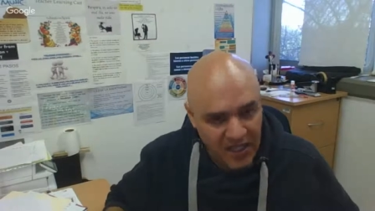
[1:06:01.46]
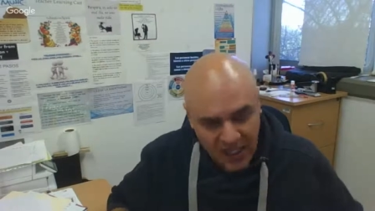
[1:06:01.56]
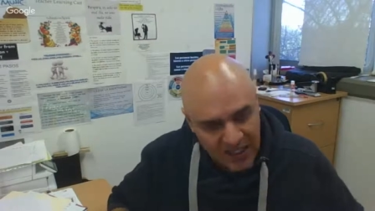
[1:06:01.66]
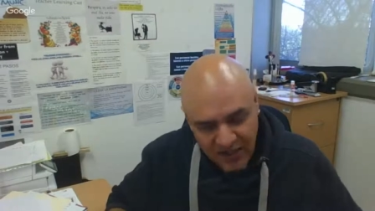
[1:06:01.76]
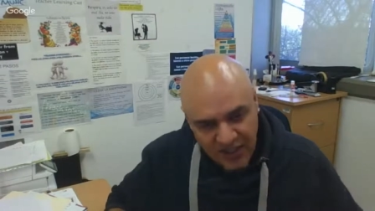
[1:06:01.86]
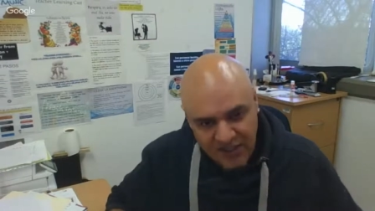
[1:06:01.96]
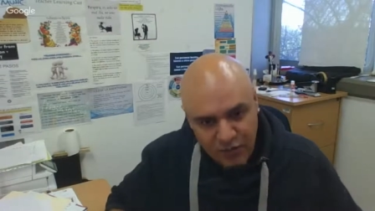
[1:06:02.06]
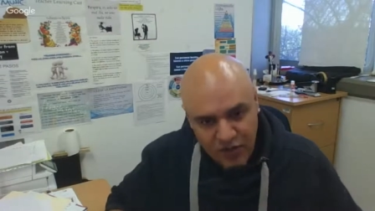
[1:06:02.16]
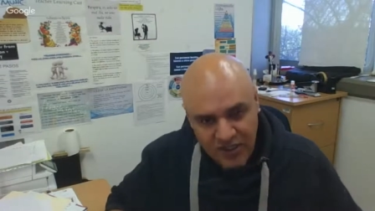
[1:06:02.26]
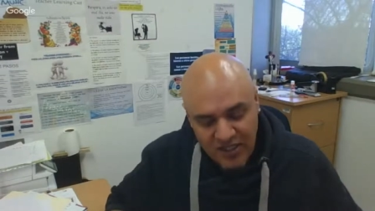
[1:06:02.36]
and I think it's
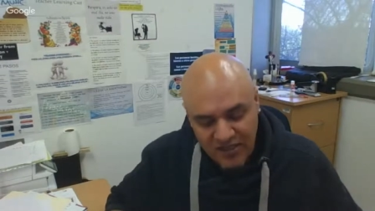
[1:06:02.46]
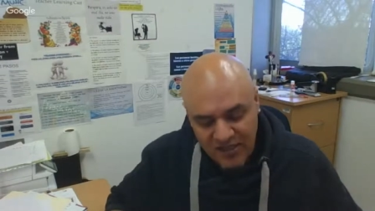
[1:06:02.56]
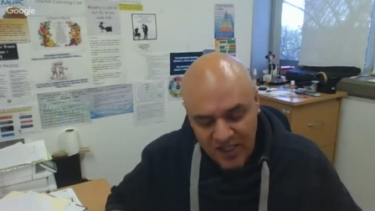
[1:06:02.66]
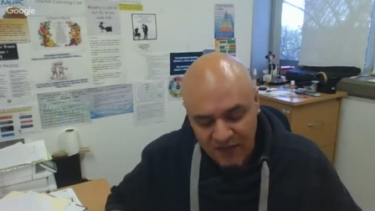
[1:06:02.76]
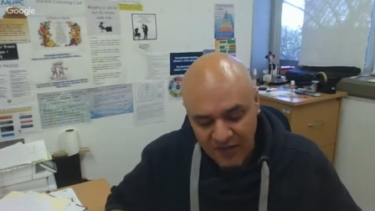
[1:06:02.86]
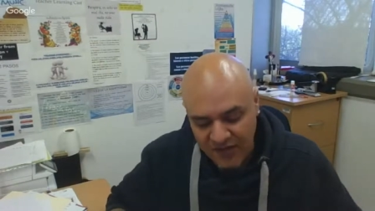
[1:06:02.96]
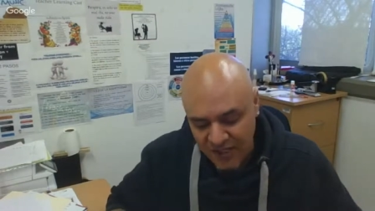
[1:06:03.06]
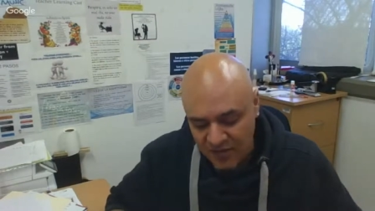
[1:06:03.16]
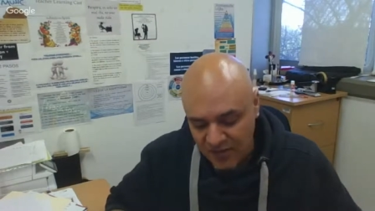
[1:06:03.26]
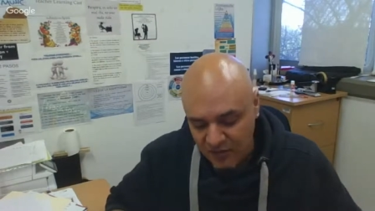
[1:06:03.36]
important at this level,
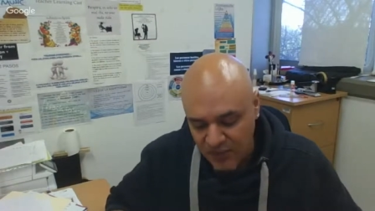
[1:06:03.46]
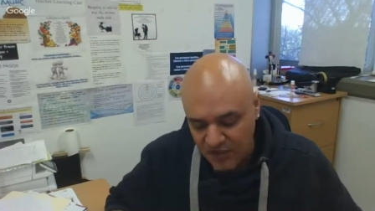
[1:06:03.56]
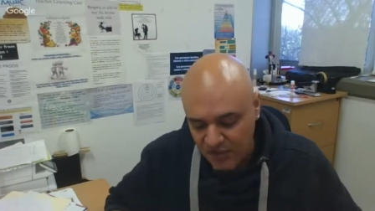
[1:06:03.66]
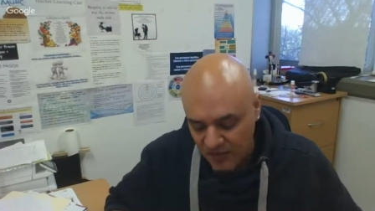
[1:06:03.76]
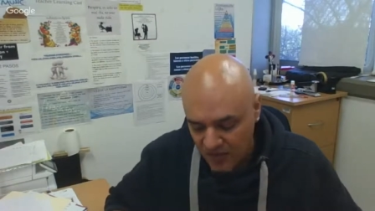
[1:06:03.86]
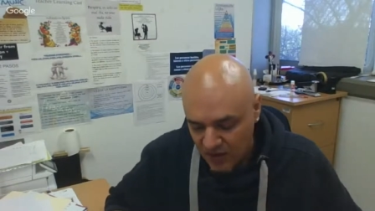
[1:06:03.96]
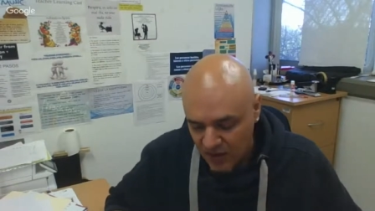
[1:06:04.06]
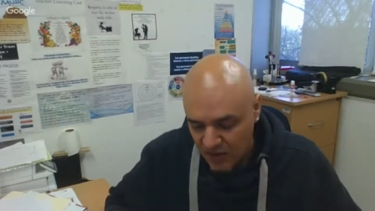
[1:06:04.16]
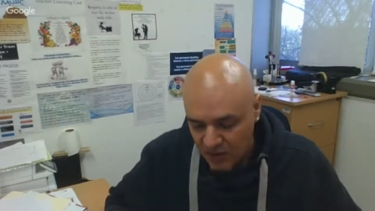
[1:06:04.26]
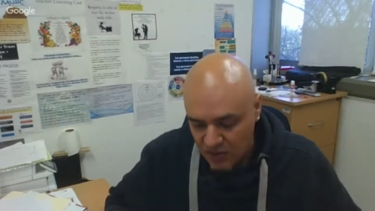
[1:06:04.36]
second semester,
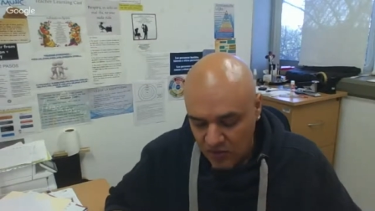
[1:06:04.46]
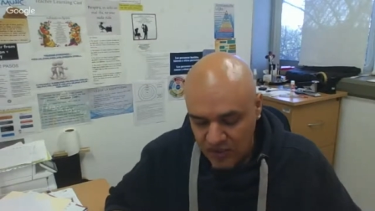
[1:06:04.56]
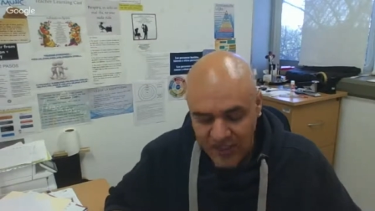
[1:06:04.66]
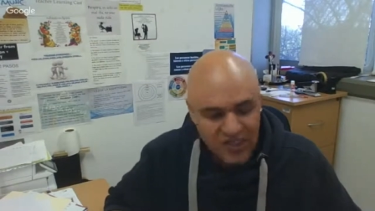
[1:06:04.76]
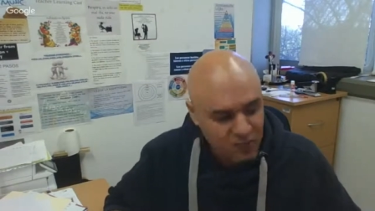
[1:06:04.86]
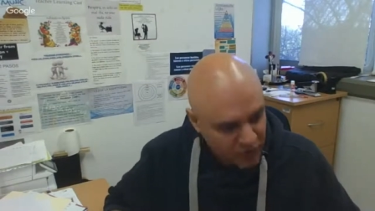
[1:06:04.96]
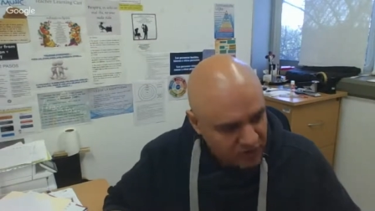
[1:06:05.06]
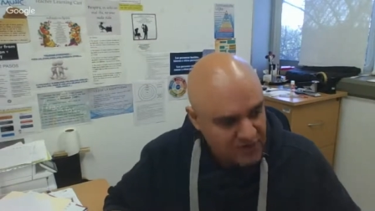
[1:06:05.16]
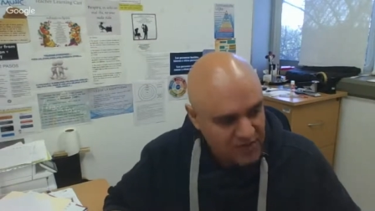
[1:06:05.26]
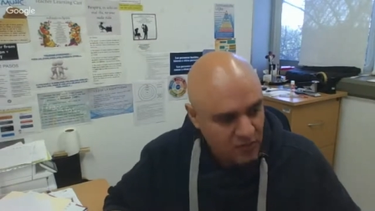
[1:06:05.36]
so they
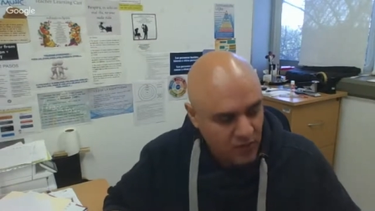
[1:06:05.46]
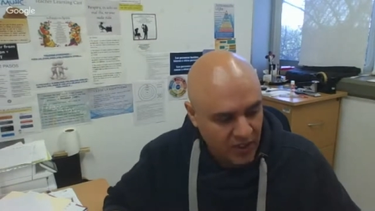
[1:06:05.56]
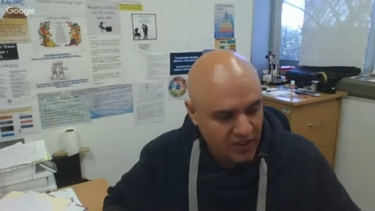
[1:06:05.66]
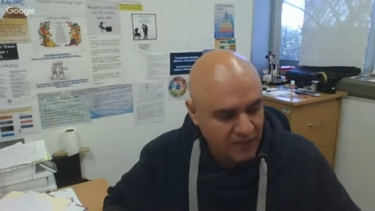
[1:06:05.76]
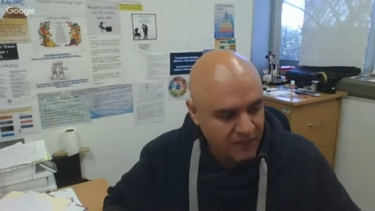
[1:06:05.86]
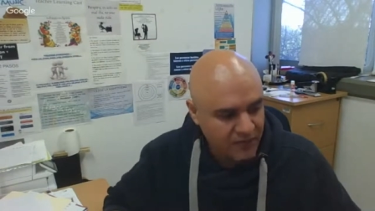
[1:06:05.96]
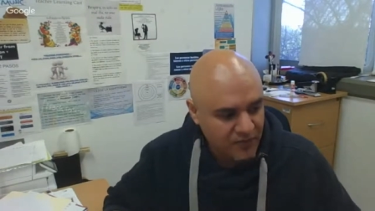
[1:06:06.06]
experience it well,